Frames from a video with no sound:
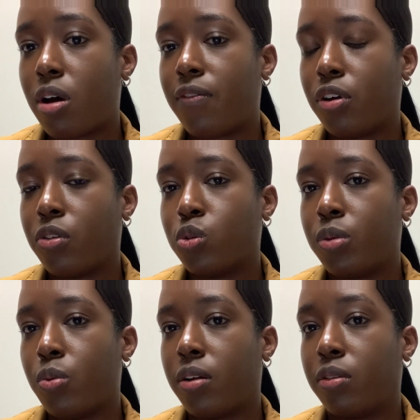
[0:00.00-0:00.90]
I figured this would
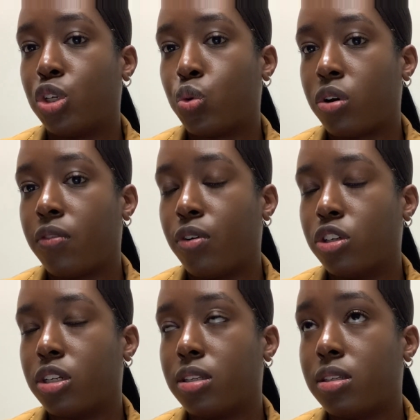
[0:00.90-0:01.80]
be one of the shorter
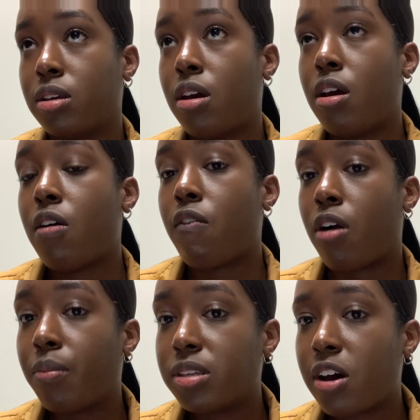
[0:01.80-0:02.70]
versions
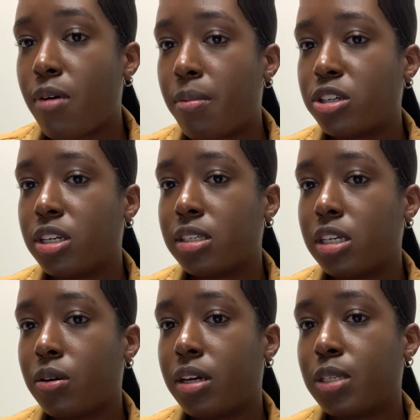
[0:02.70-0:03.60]
from the self-publishing
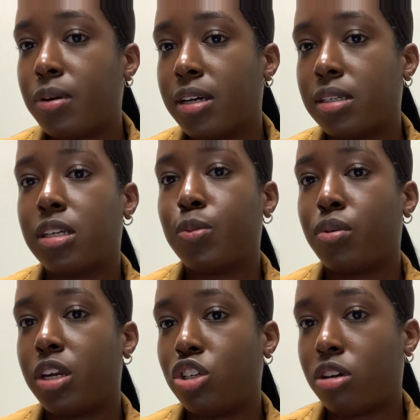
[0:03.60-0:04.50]
series because it is
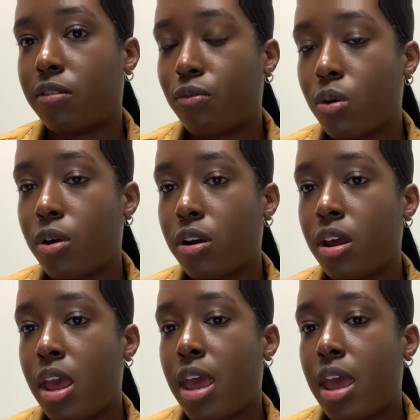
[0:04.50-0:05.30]
pretty straightforward,